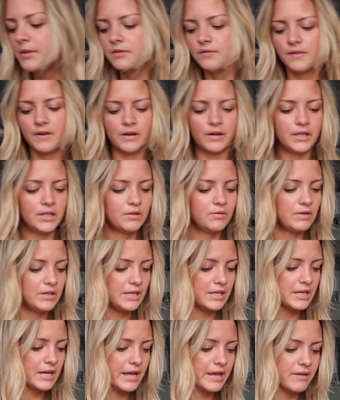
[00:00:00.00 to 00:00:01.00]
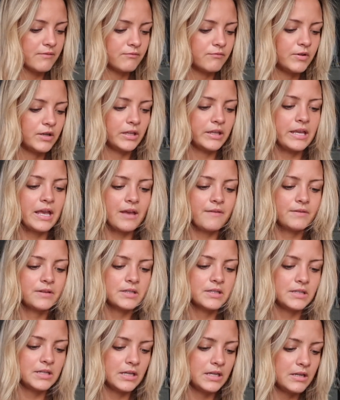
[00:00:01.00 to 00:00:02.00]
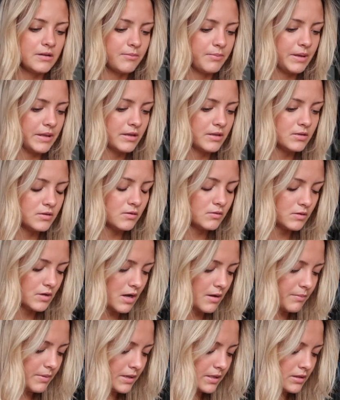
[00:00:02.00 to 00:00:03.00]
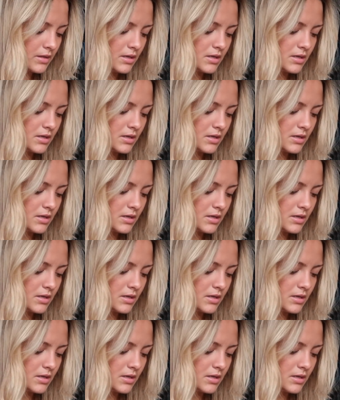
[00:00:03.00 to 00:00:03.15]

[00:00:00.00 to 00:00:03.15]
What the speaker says: is very unique. I really haven't seen a bathing suit top like